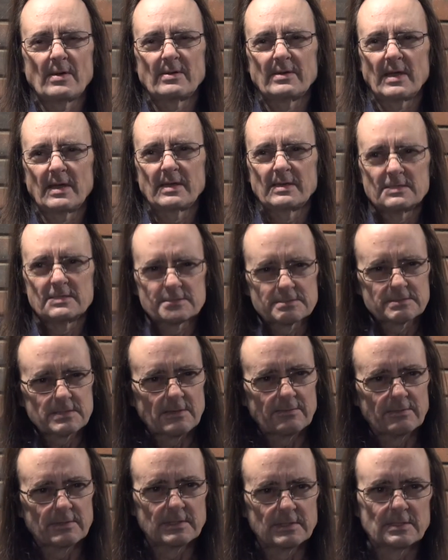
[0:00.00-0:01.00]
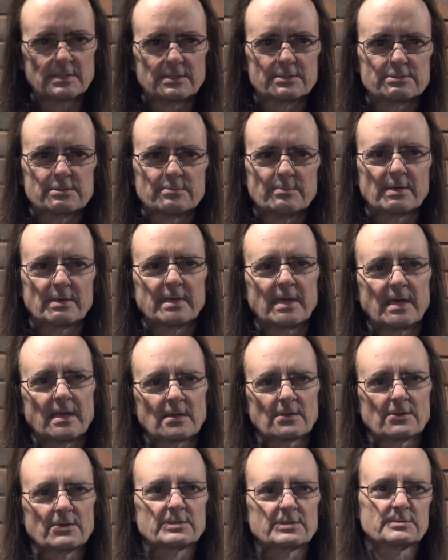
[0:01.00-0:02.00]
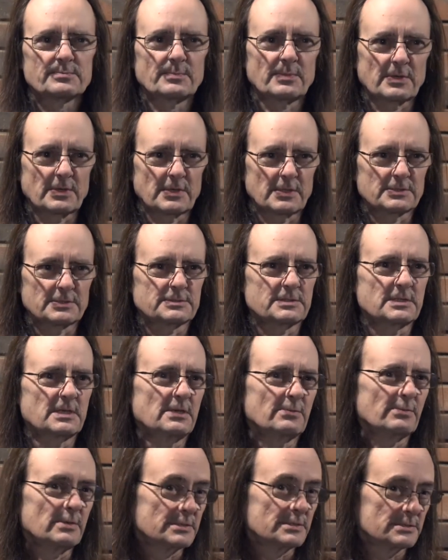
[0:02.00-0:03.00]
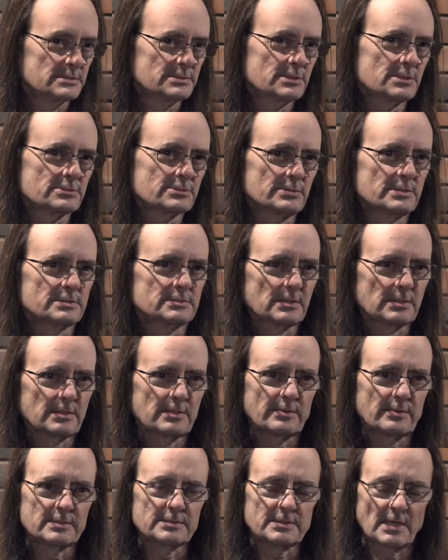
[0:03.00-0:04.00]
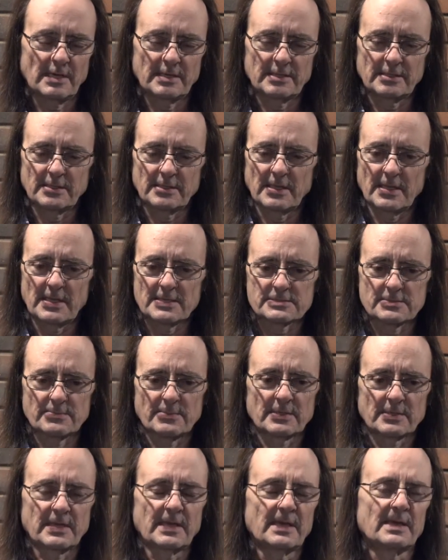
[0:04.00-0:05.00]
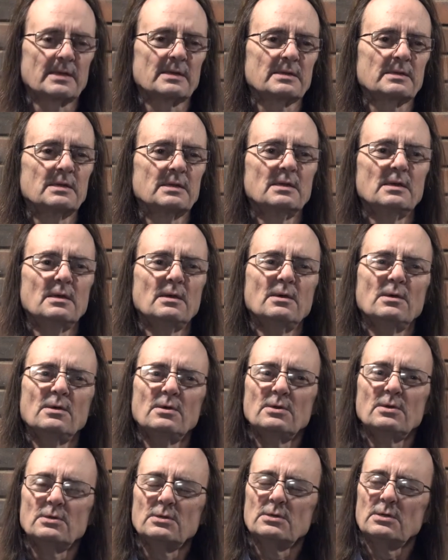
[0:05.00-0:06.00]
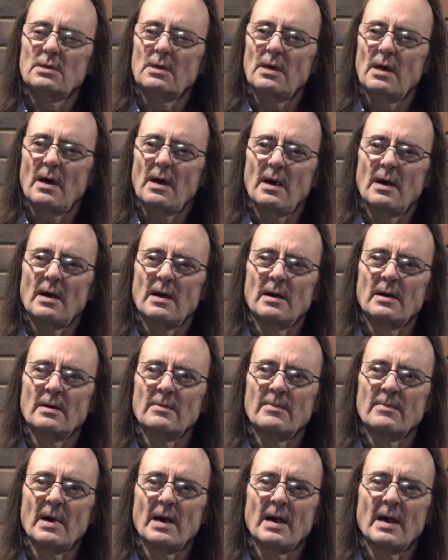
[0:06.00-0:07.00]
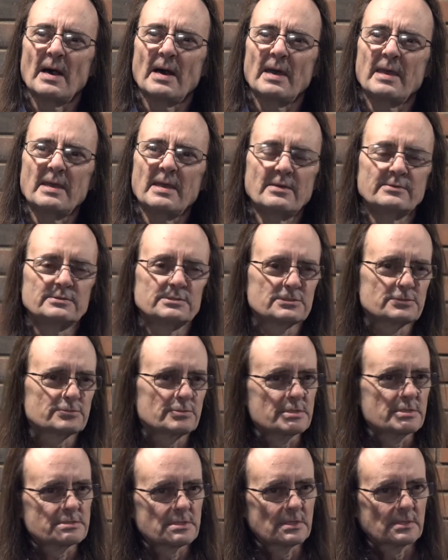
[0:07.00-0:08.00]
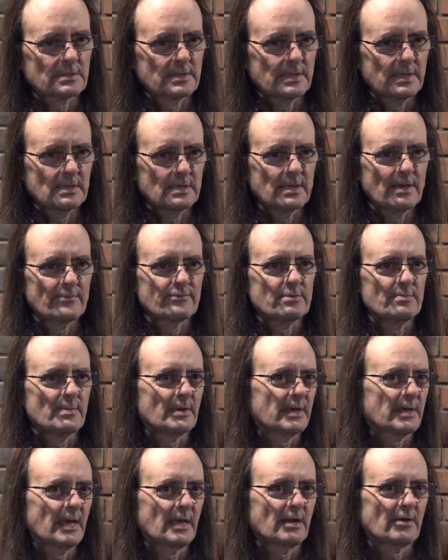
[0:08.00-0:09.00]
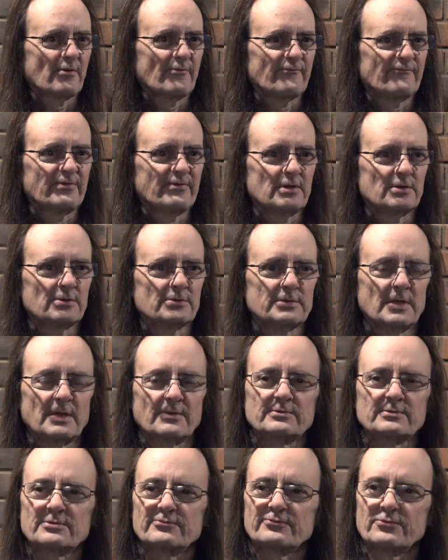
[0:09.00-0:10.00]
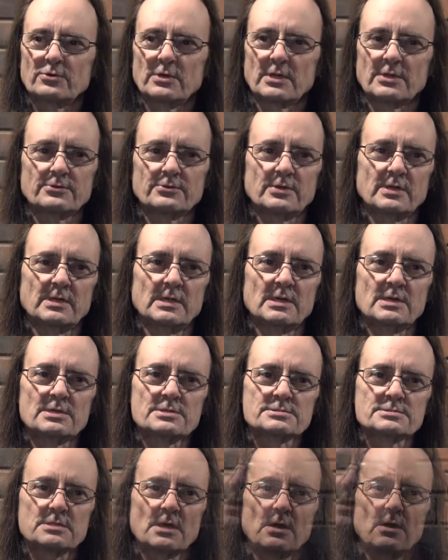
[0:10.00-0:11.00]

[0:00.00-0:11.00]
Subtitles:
97 years of mechanical experience. He just recently retired as a mechanic. I had just recently left the mechanical field after 43 years,